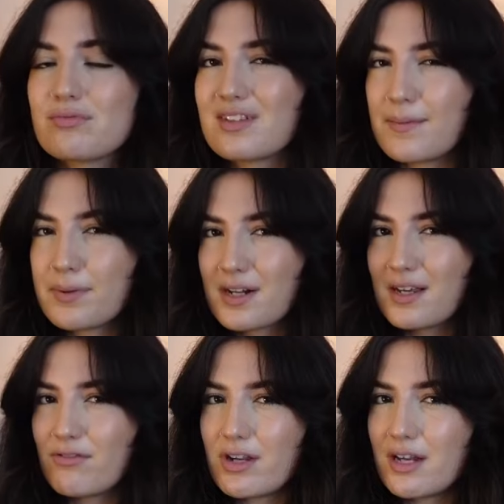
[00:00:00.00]

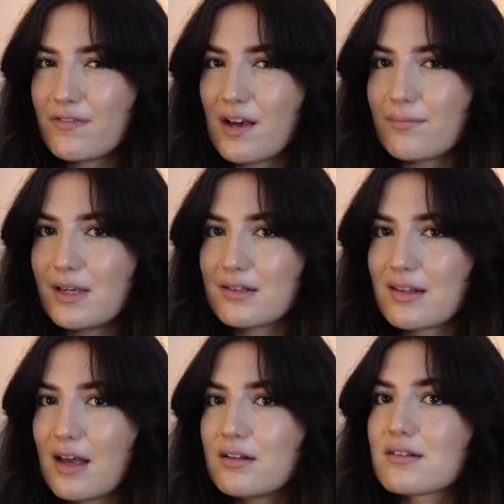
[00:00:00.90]
typically read if that makes
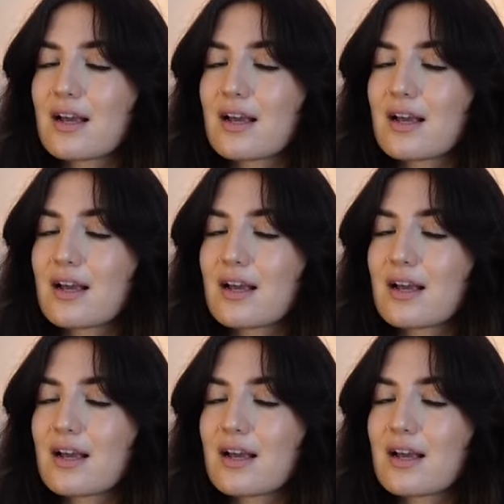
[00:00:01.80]
sense